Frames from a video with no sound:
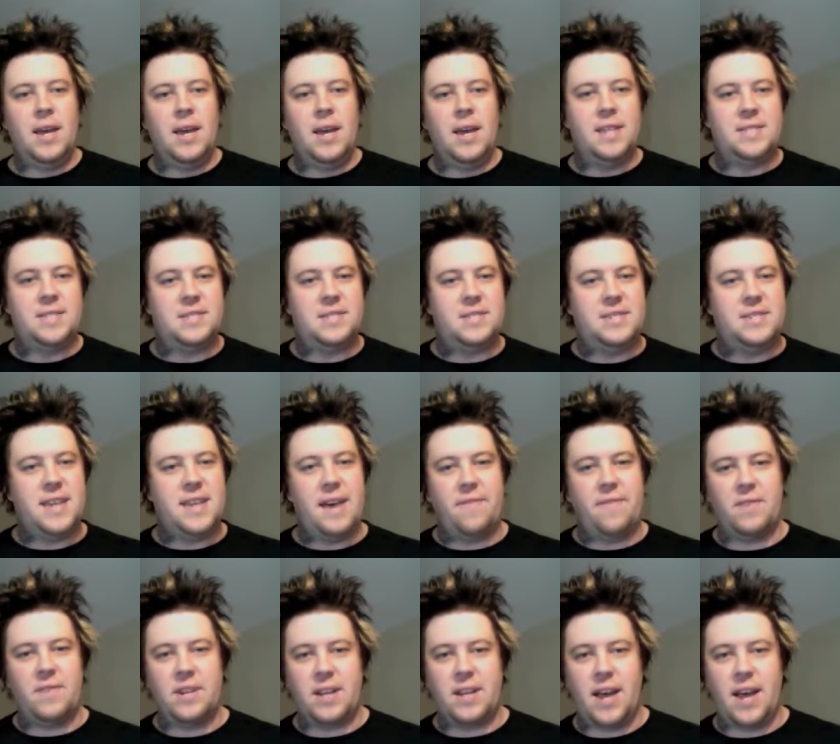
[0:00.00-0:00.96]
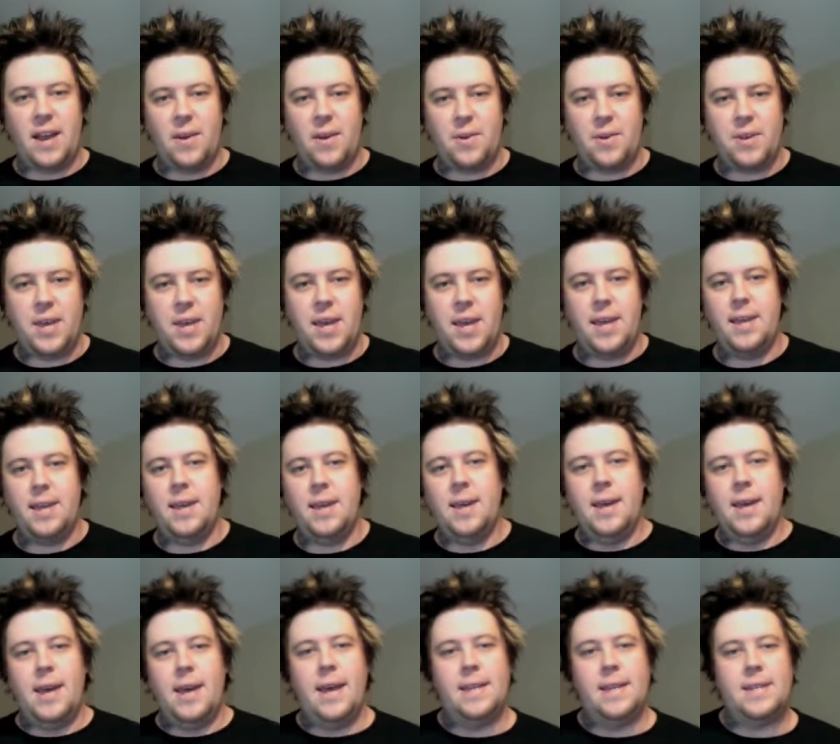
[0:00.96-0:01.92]
It's definitely not okay.
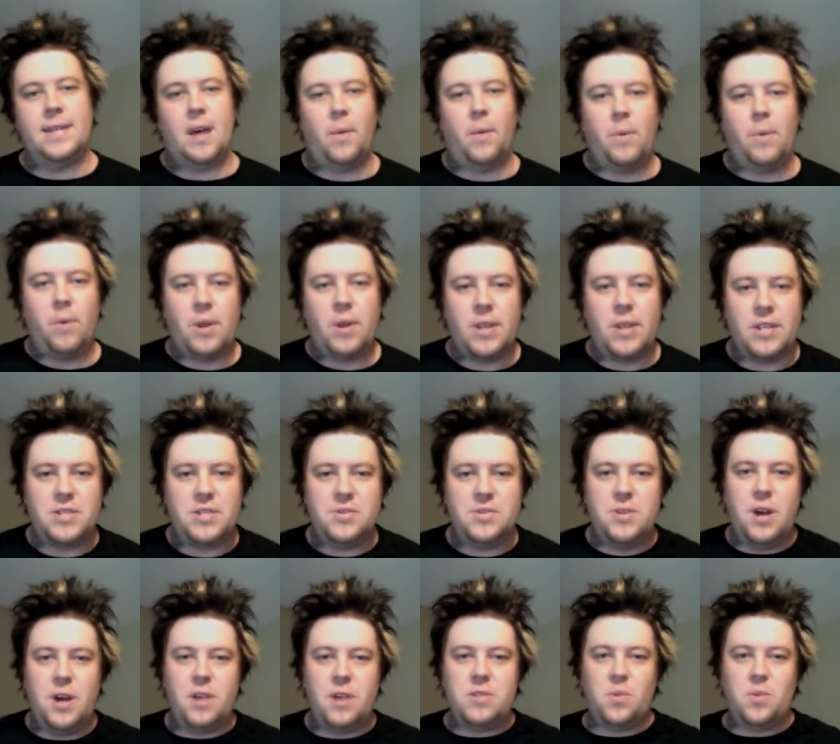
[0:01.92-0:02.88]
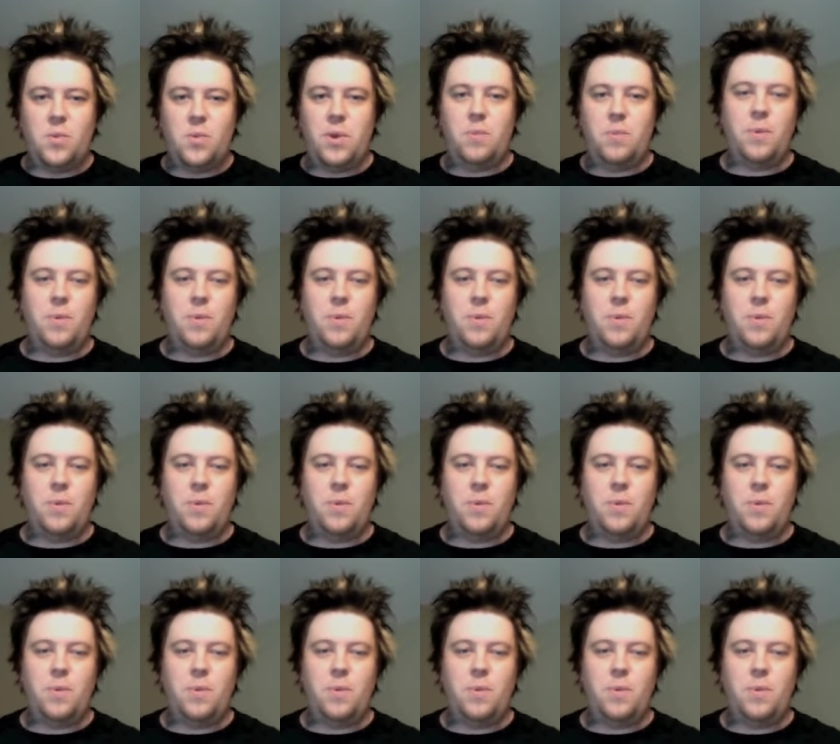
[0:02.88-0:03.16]
And we want to let you know that